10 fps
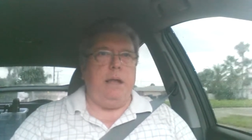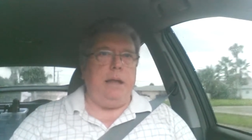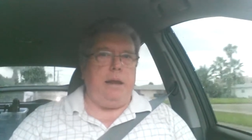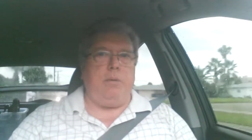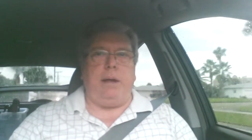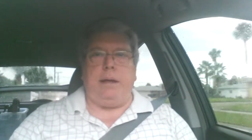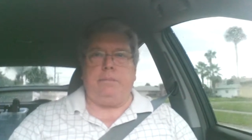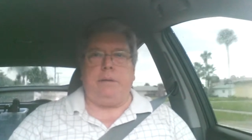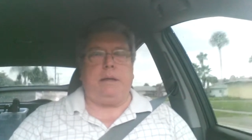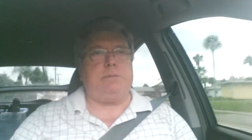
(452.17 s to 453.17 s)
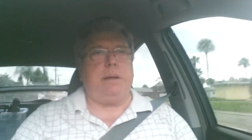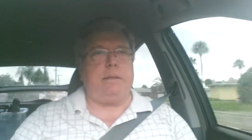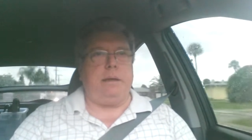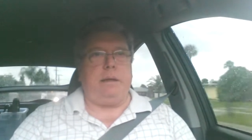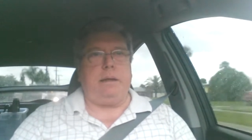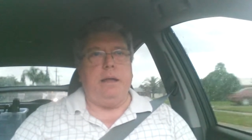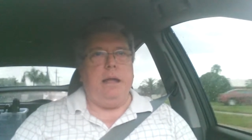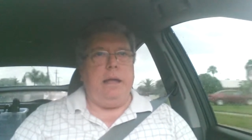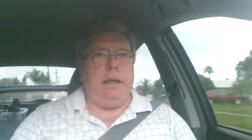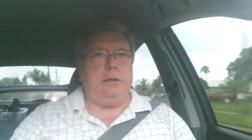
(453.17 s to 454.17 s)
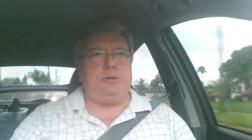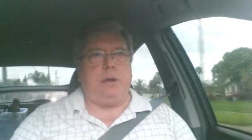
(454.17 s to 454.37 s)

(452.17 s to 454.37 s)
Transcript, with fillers: Anyway, that's my thing, is